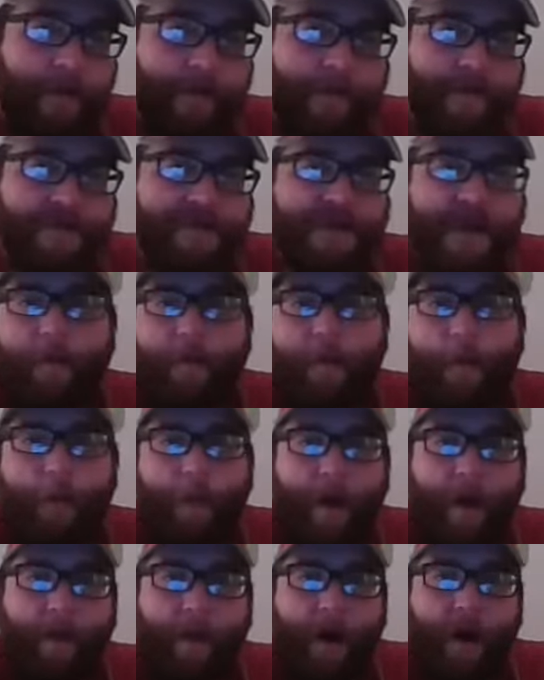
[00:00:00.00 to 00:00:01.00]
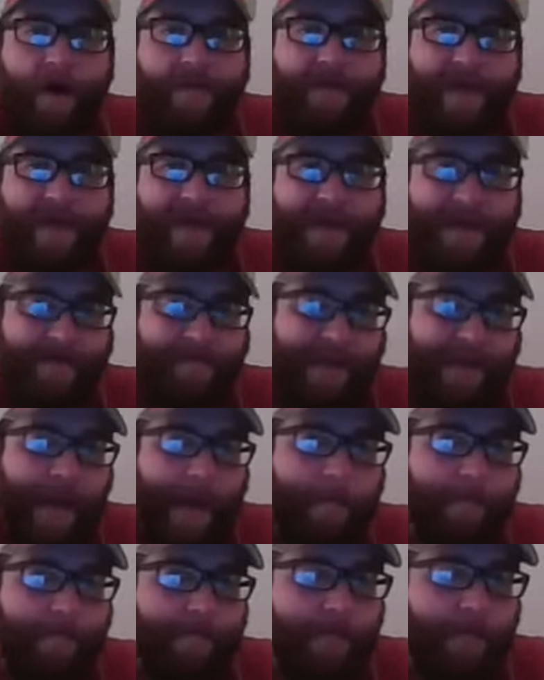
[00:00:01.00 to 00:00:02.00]
mystique will wear off. I get
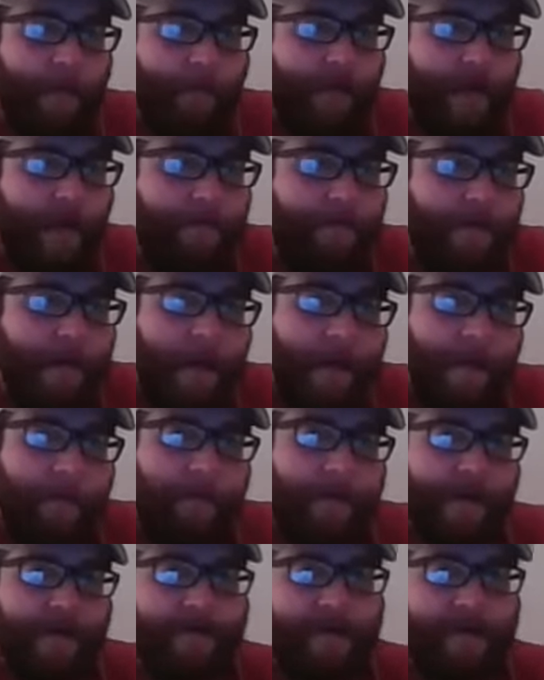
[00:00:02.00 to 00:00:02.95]
that, okay? But